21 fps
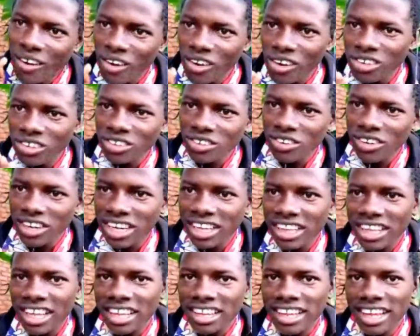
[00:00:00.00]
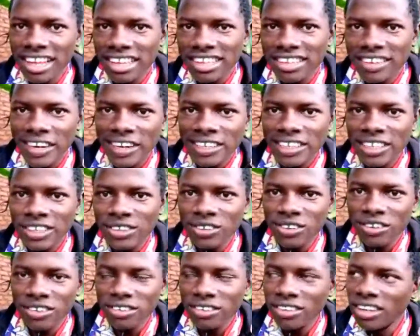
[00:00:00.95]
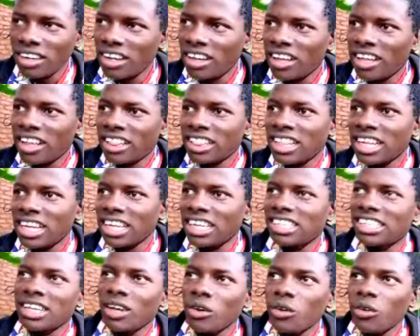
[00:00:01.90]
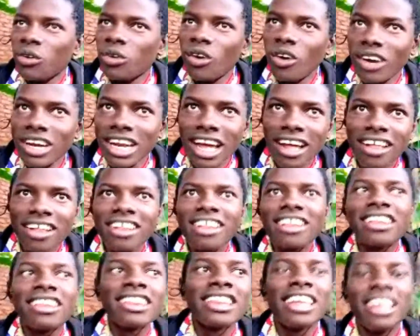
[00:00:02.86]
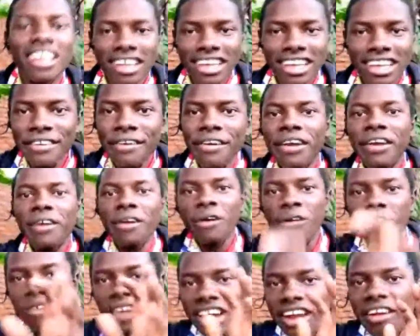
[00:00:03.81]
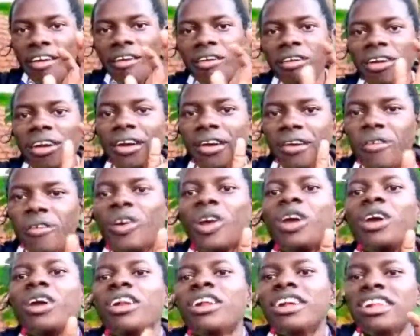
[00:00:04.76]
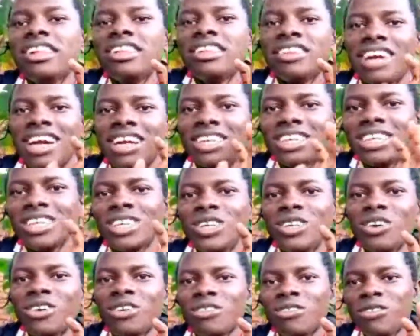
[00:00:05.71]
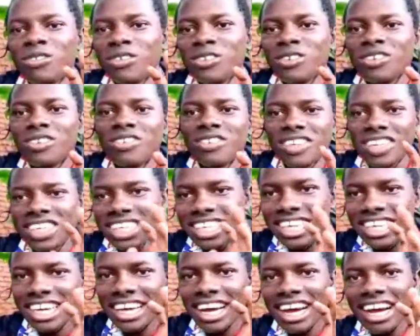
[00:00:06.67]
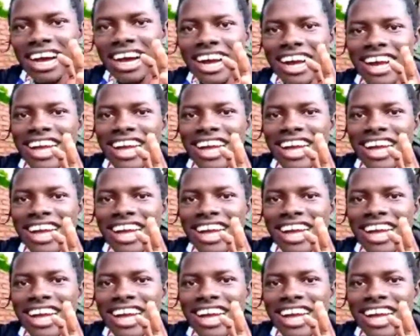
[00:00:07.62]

Also, another tradition, there is, you know, that the really, really tradition food here.